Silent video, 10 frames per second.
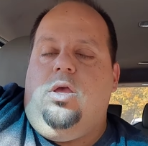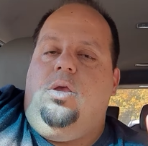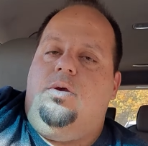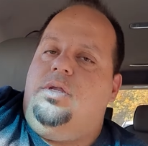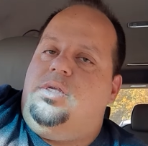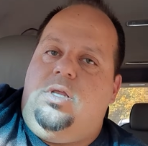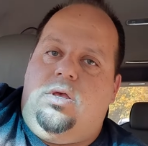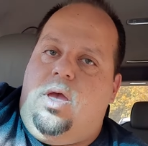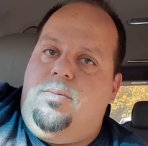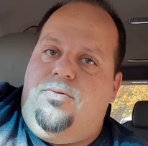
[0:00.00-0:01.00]
you can still
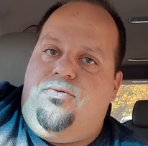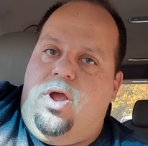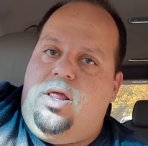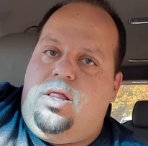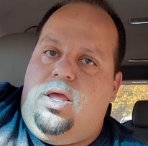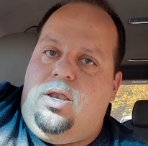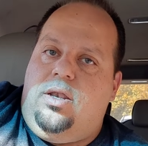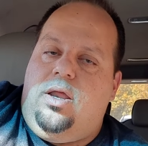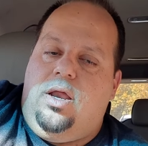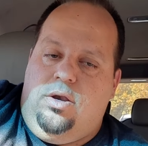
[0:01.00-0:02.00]
come to
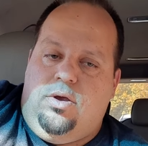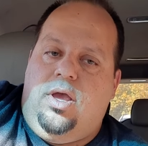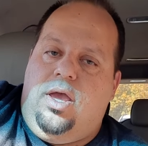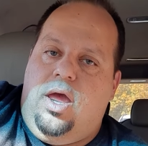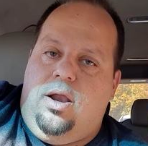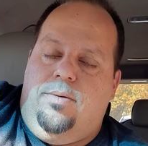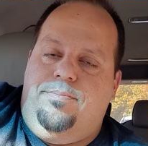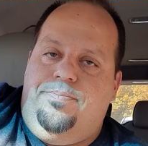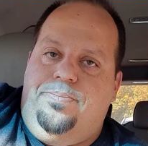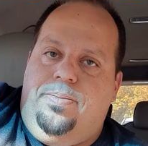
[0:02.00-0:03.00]
Franklin and you can get them.